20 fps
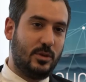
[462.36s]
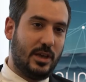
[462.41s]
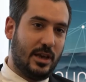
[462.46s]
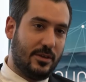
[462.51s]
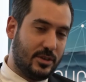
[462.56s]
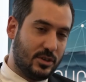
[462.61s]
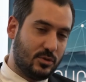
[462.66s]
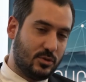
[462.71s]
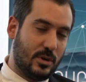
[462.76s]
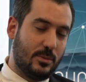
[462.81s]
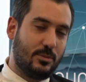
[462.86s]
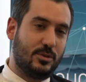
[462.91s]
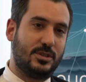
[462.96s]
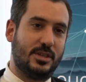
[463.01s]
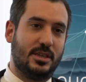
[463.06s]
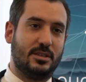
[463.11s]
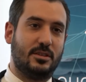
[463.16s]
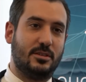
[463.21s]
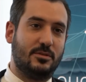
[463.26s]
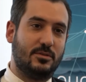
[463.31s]
we have this
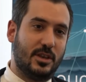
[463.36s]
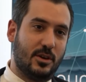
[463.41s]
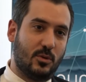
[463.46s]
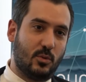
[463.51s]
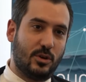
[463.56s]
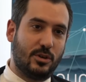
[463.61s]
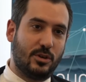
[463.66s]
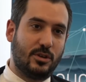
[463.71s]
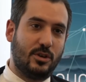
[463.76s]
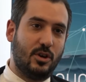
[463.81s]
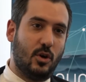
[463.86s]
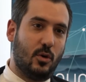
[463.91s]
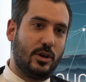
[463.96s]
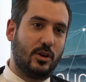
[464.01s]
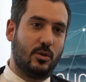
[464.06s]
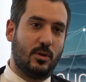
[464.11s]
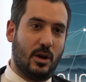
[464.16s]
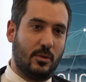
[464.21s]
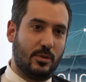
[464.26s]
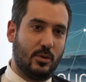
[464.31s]
representative network going
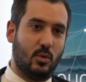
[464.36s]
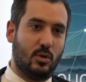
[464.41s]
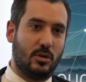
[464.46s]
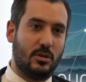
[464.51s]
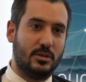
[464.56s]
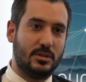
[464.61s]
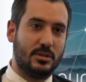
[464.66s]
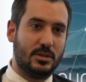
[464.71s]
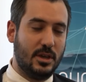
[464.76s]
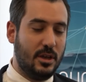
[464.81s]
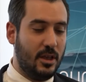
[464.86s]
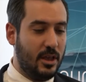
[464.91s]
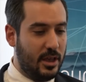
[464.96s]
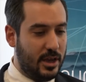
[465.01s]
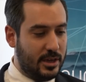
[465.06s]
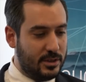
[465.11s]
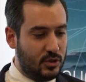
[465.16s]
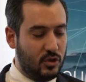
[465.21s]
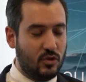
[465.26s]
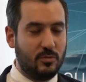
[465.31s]
around the world.
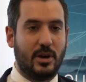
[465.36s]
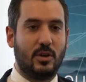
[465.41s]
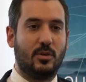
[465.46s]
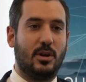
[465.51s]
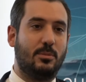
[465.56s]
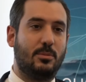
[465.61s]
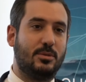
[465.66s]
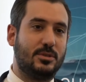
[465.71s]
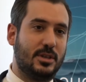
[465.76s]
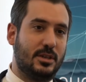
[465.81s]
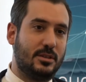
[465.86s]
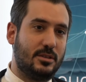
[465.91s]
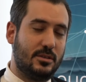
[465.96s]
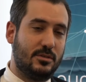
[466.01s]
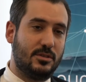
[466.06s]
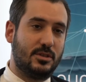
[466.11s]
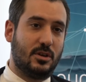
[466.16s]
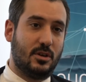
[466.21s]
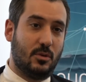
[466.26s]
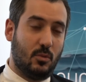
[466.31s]
And two of my
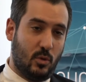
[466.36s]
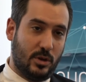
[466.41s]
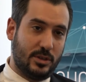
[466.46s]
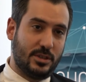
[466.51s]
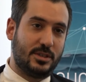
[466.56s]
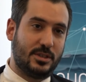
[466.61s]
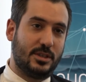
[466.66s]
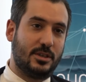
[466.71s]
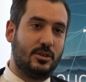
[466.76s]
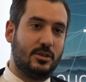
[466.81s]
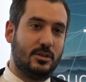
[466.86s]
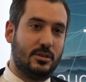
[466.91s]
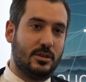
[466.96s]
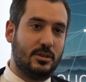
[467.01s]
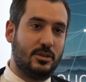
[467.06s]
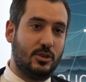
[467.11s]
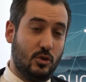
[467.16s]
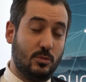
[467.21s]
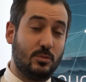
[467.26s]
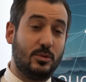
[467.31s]
representatives are, one is in
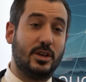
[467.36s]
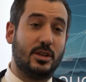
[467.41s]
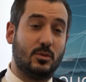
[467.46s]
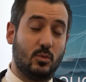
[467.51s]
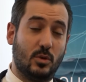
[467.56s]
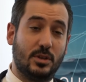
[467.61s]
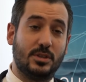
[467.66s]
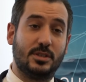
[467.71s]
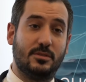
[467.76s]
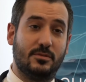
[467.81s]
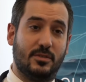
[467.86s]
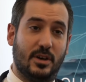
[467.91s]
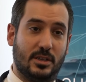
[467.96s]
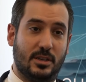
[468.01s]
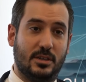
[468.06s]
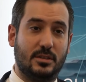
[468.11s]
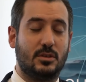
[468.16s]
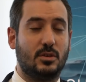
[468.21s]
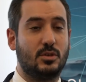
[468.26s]
Gyumri and one's in Vanadar.